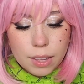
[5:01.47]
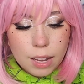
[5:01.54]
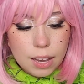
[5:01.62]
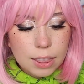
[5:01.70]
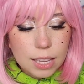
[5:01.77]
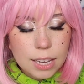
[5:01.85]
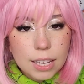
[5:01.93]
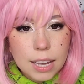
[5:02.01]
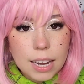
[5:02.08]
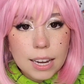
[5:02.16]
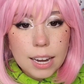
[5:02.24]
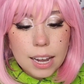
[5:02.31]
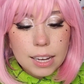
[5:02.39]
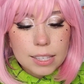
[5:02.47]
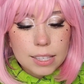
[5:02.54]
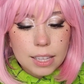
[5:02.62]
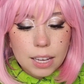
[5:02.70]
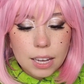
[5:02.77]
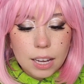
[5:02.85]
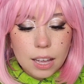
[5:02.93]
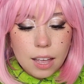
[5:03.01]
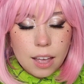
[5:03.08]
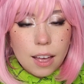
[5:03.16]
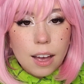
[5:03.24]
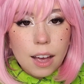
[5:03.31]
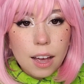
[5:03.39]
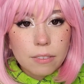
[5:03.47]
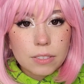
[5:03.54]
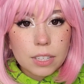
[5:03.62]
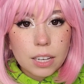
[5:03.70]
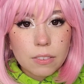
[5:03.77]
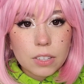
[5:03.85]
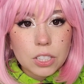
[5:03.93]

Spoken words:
The next thing I have to give a